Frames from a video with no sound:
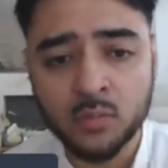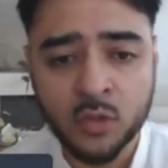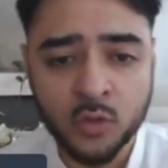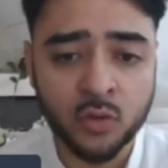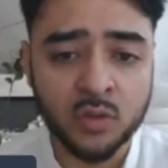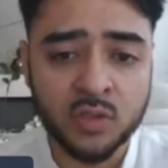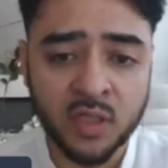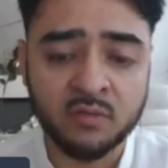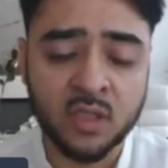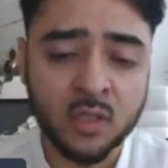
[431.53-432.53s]
students
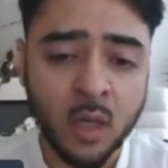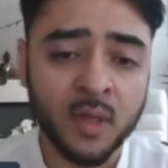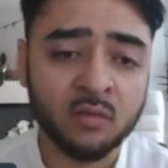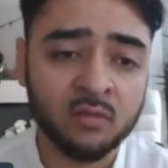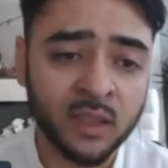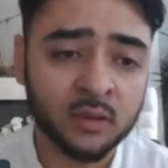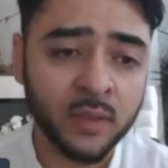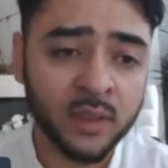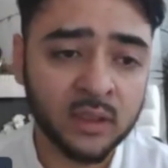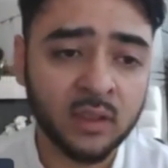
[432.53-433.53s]
that have just come out of
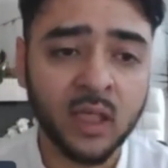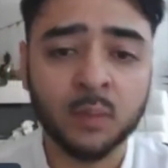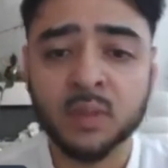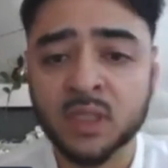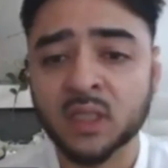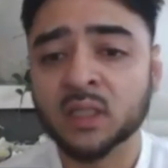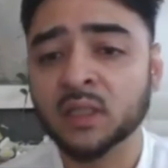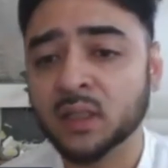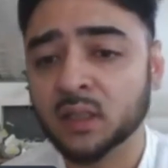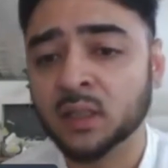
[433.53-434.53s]
graduation, and
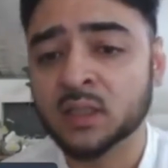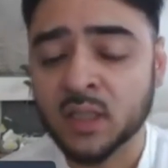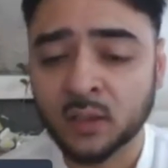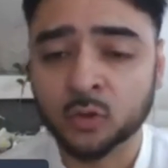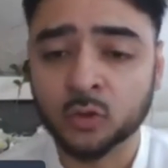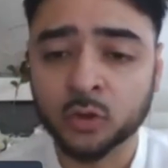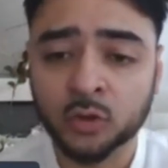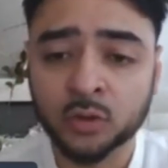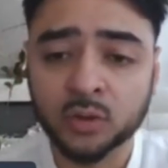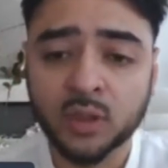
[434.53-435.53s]
particularly international
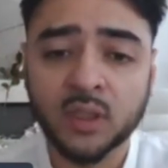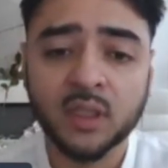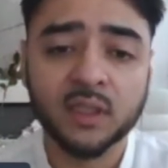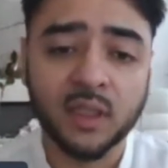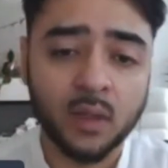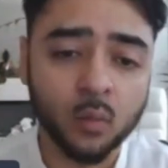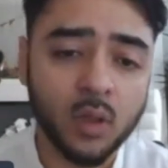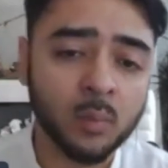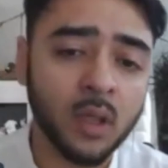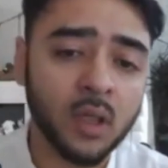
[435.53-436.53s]
students that can
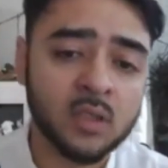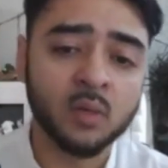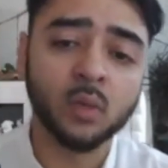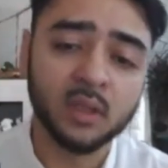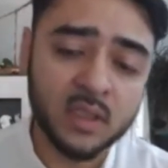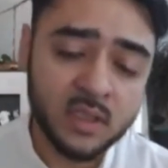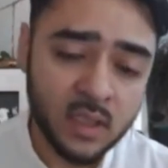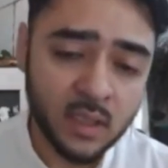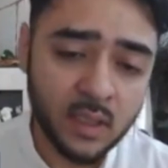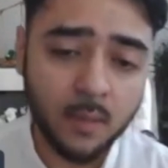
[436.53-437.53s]
work part-time while they're
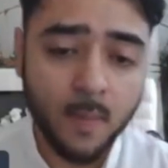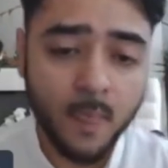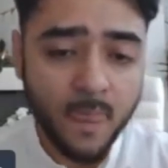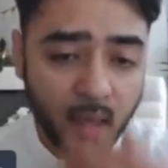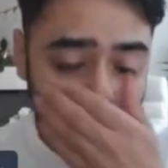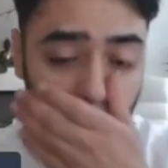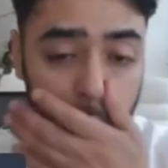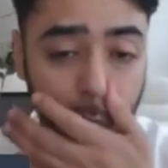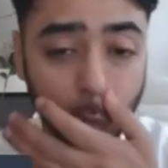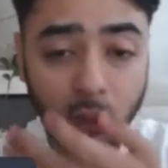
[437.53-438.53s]
studying and
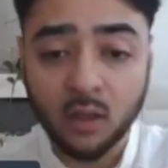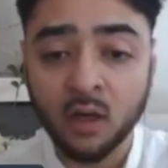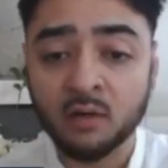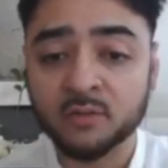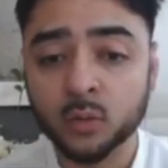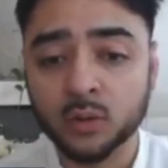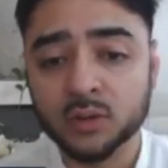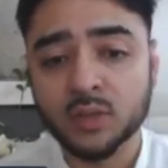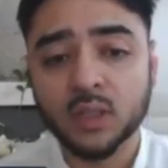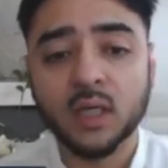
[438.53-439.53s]
also work afterwards
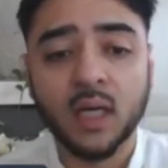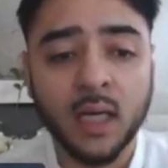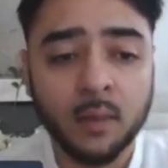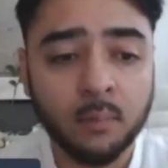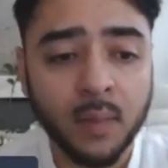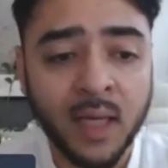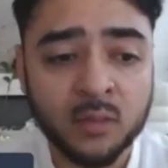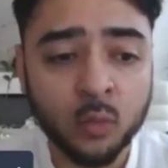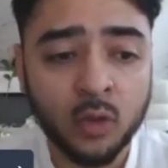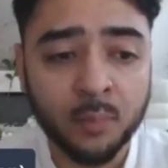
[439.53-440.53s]
at a
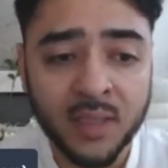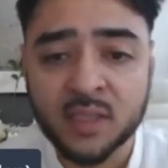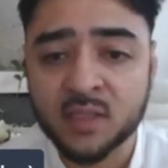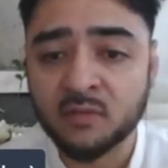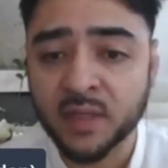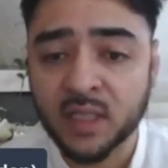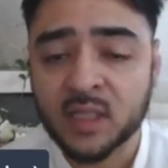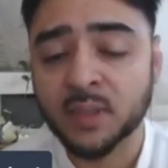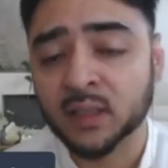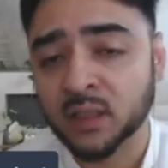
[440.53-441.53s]
more competitive rate,
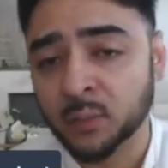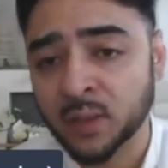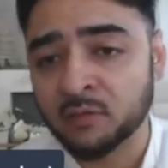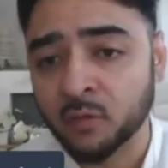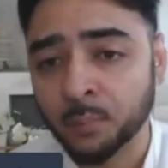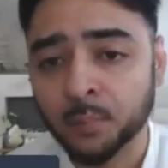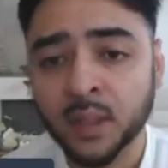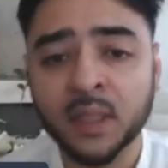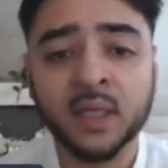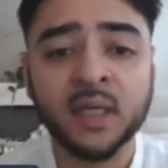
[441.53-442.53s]
especially when they're from
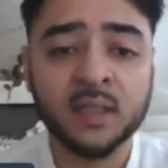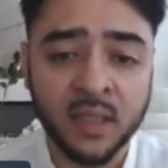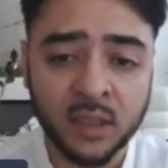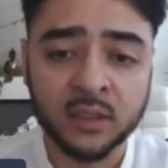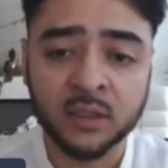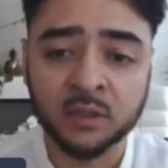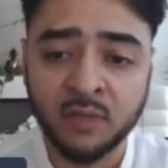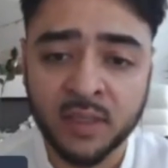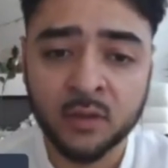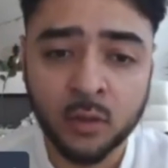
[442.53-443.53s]
India and the English is
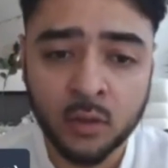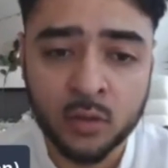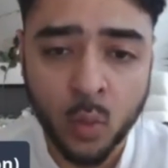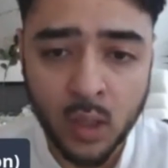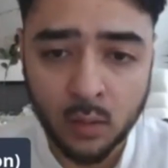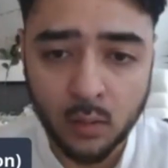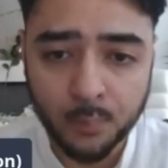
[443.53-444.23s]
fairly good as well.